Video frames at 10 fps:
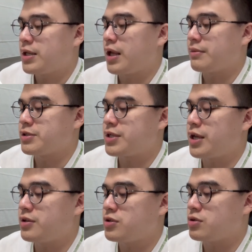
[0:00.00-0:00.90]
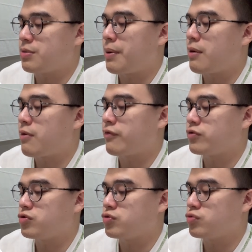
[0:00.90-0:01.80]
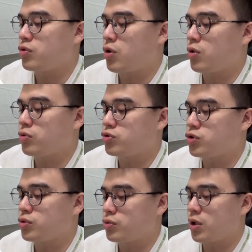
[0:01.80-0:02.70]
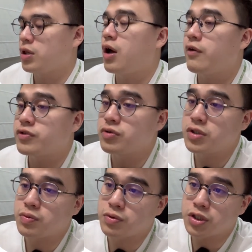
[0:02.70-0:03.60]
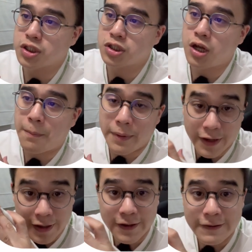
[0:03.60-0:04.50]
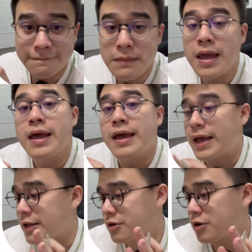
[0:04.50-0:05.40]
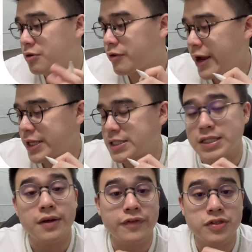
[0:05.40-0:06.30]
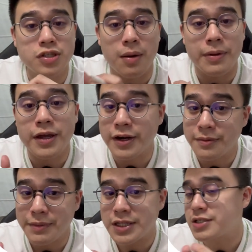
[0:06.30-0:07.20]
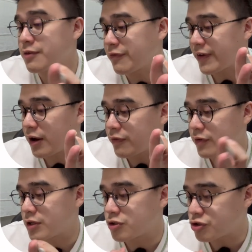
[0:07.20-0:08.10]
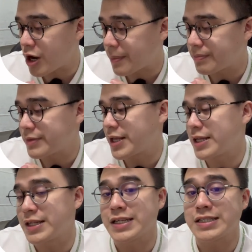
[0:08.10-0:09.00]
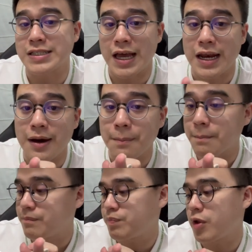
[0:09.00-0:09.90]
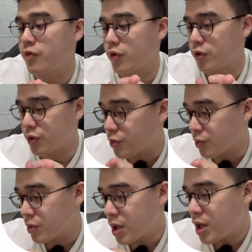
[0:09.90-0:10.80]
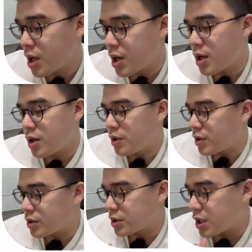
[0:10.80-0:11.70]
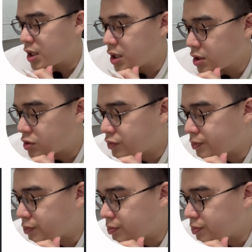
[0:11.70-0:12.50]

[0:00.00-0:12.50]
times 10 to the power of 202. A lot of students will just stop here. And congrats, if you stop here, means you fell for the trap that they set up for you. If